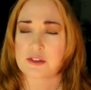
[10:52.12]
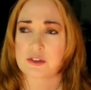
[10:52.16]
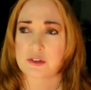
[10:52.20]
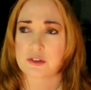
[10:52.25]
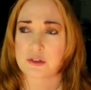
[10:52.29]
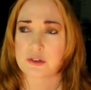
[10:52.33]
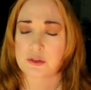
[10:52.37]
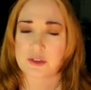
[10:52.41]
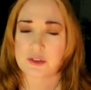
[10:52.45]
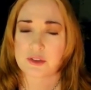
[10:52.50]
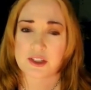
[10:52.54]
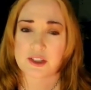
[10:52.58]

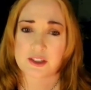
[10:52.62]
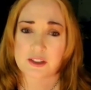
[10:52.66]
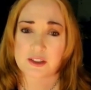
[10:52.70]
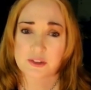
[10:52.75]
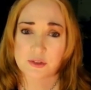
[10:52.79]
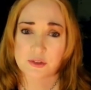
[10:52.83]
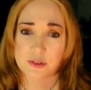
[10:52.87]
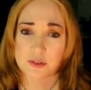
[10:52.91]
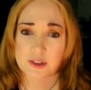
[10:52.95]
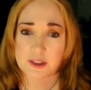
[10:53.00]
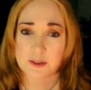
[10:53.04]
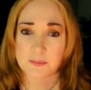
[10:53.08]
or
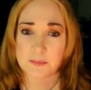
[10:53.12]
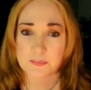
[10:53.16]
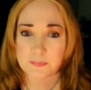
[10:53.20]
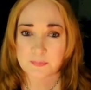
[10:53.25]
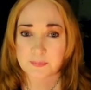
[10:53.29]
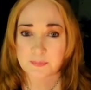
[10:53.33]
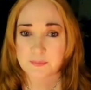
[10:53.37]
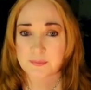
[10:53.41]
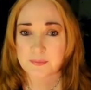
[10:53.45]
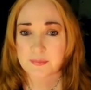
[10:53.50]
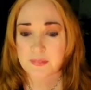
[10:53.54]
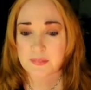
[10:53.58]
83.
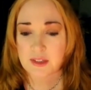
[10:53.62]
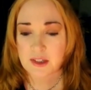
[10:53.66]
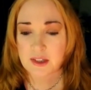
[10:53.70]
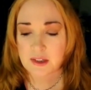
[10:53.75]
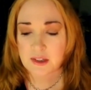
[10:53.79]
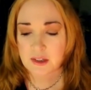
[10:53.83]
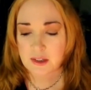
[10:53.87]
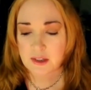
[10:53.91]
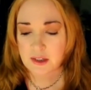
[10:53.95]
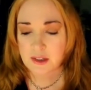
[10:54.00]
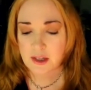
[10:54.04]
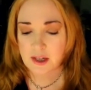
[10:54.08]

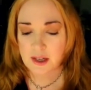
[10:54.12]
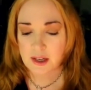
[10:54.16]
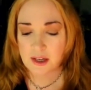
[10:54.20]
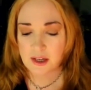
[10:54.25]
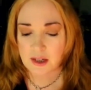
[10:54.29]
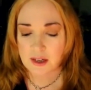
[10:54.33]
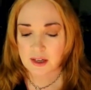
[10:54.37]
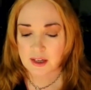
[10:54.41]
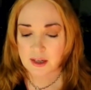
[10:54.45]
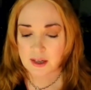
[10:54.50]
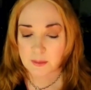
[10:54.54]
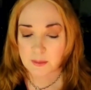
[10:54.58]

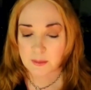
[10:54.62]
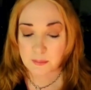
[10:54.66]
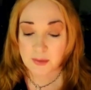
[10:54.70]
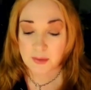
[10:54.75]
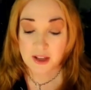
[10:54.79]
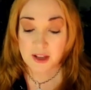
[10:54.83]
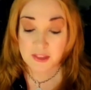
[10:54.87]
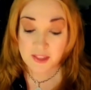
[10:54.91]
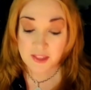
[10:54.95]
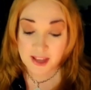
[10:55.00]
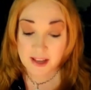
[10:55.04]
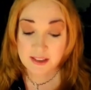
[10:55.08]

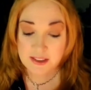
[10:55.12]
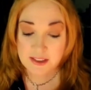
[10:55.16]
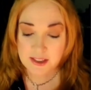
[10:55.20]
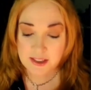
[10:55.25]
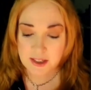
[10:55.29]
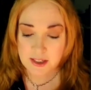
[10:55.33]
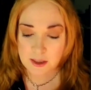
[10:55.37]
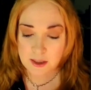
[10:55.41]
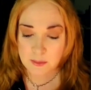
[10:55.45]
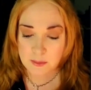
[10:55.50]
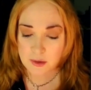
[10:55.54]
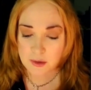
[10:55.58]
By that
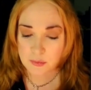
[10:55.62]
time,